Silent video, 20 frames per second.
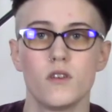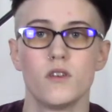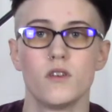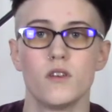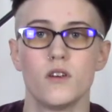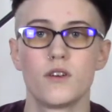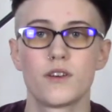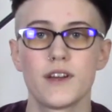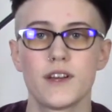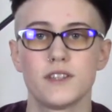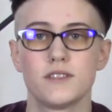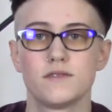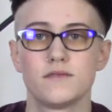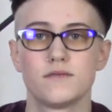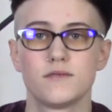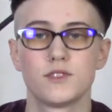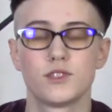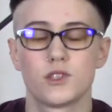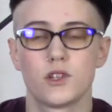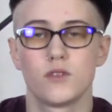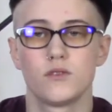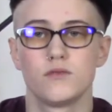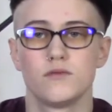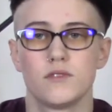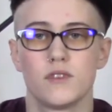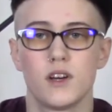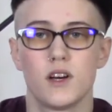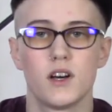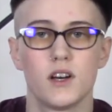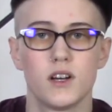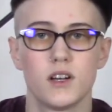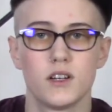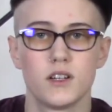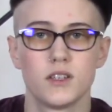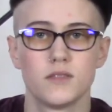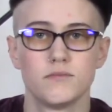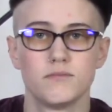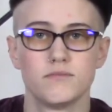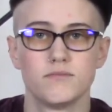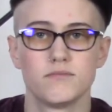Okay, so
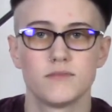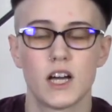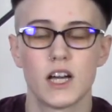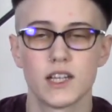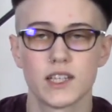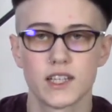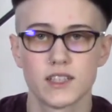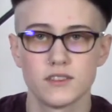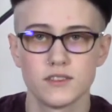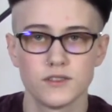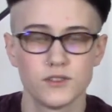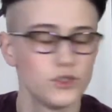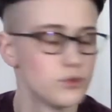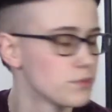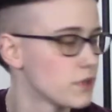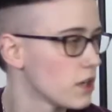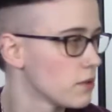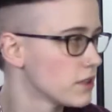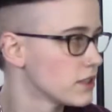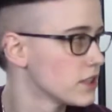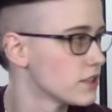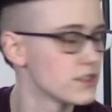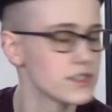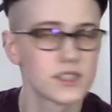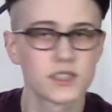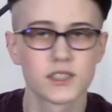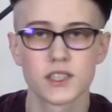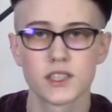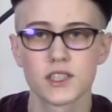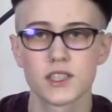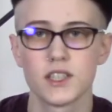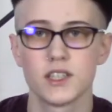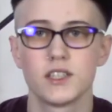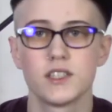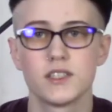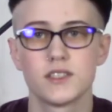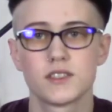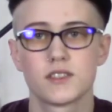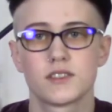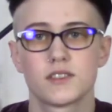hi again. You probably noticed that it
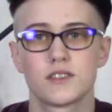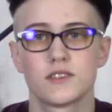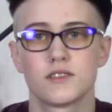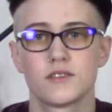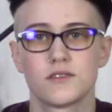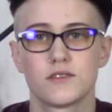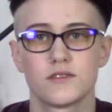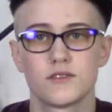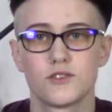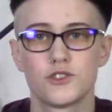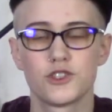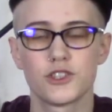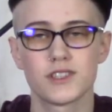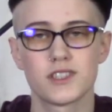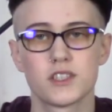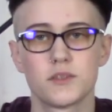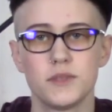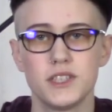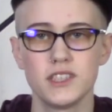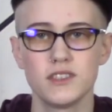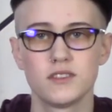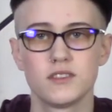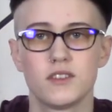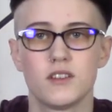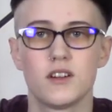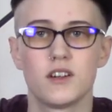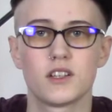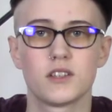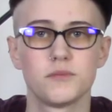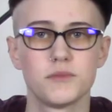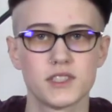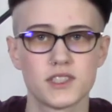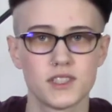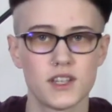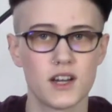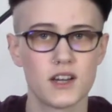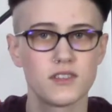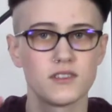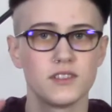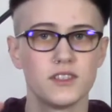is just me. Autumn is
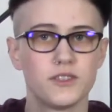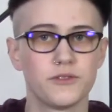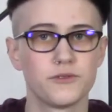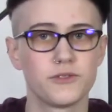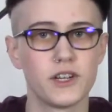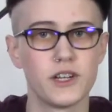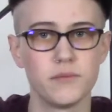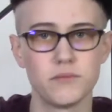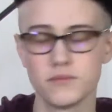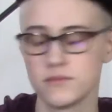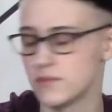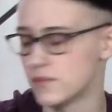not in frame.